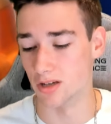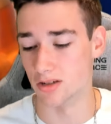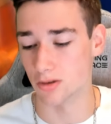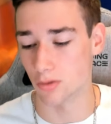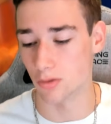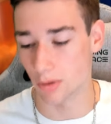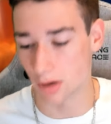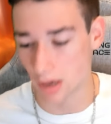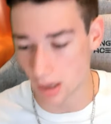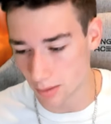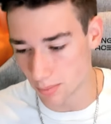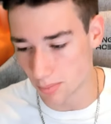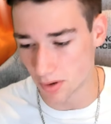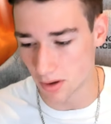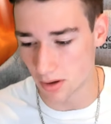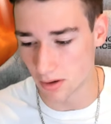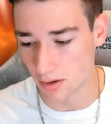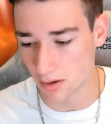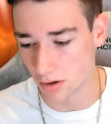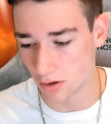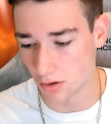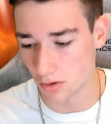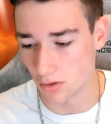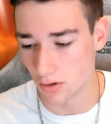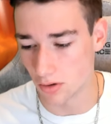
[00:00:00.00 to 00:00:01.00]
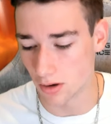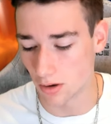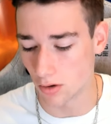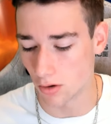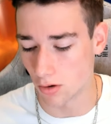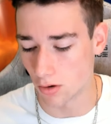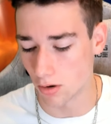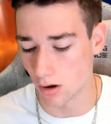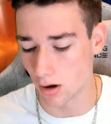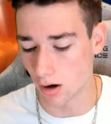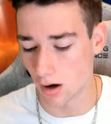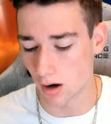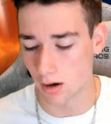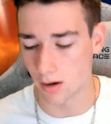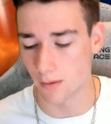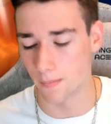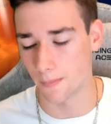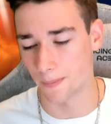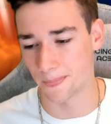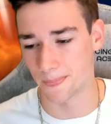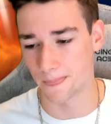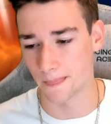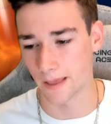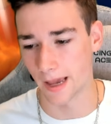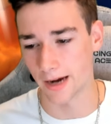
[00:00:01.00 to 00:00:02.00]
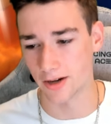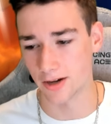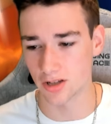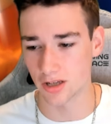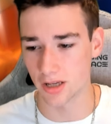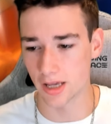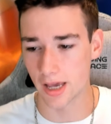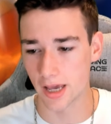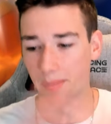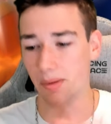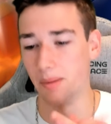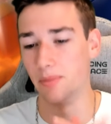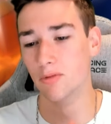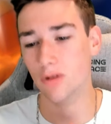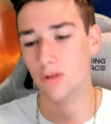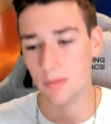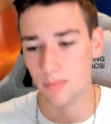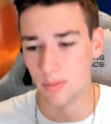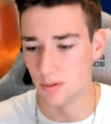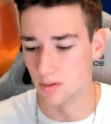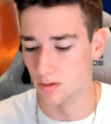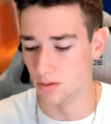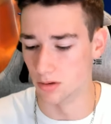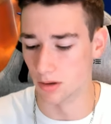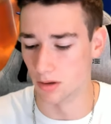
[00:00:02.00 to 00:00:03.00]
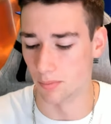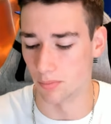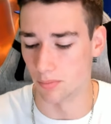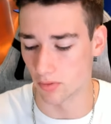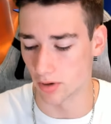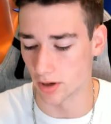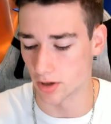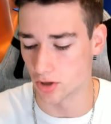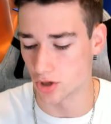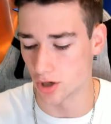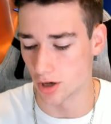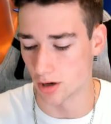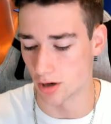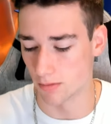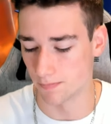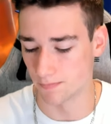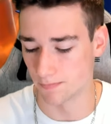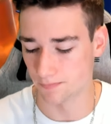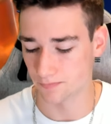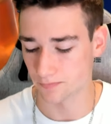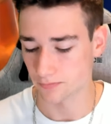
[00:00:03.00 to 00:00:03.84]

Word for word: So we're gonna Balloon, or actually, yeah, maybe we Balloon the bridge here.